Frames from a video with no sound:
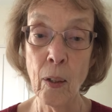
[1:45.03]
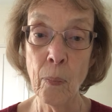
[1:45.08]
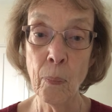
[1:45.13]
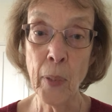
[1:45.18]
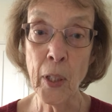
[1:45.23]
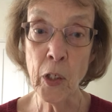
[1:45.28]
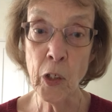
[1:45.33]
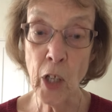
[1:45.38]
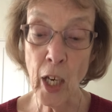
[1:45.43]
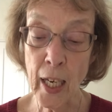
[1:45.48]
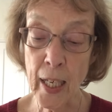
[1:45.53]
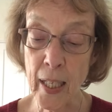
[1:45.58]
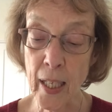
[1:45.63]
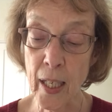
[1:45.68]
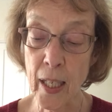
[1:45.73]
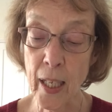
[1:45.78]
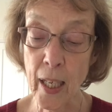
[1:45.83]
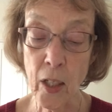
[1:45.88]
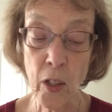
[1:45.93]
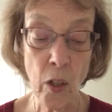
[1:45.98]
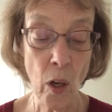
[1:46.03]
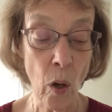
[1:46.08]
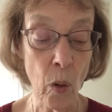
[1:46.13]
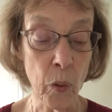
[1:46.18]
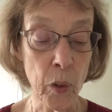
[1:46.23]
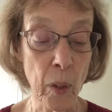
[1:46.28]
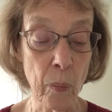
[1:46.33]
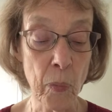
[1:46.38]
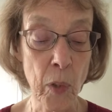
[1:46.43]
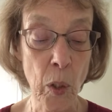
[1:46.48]
But Jesus had
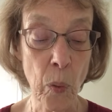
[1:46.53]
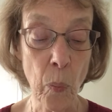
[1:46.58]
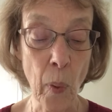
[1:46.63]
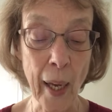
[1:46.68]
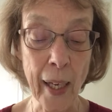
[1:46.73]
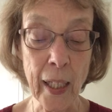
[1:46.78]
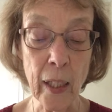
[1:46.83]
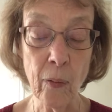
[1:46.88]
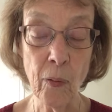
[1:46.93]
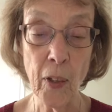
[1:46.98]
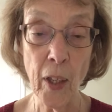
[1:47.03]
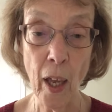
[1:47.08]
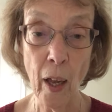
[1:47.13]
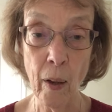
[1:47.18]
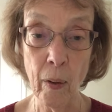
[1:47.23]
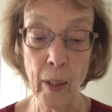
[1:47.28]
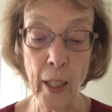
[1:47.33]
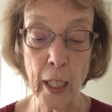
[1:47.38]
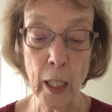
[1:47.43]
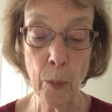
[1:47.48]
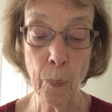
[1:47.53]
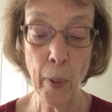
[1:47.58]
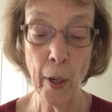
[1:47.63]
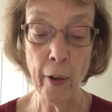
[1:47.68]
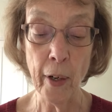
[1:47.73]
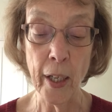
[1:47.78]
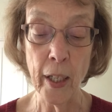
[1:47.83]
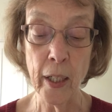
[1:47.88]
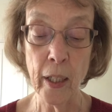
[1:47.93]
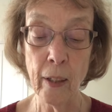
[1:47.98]
told them to wait for the Holy
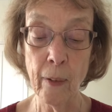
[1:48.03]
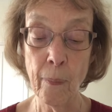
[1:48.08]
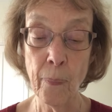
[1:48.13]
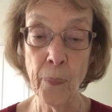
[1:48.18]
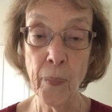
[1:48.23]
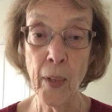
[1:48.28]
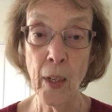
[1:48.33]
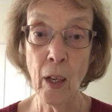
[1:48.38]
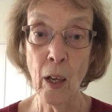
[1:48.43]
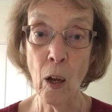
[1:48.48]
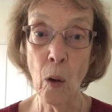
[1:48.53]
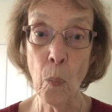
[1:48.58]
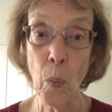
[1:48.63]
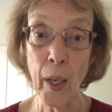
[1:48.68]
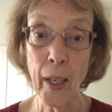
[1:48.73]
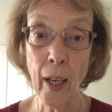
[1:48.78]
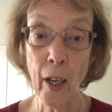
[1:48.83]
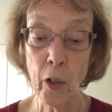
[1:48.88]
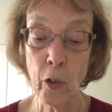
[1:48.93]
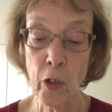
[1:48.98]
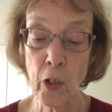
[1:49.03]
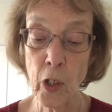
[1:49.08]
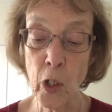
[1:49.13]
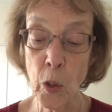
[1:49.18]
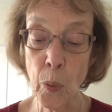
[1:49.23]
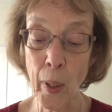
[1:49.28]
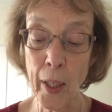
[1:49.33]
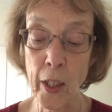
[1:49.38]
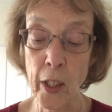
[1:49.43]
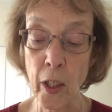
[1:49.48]
Spirit, and
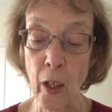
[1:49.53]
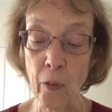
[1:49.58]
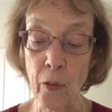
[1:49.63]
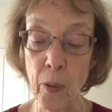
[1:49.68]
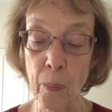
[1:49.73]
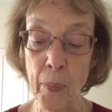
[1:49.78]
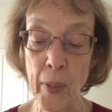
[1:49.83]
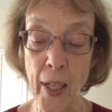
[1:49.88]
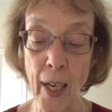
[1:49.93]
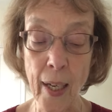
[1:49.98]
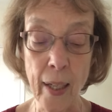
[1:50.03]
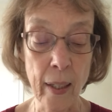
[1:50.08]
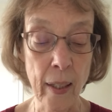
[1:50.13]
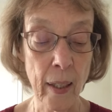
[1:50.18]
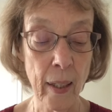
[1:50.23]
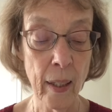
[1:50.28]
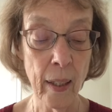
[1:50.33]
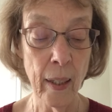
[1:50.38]
120 of them did.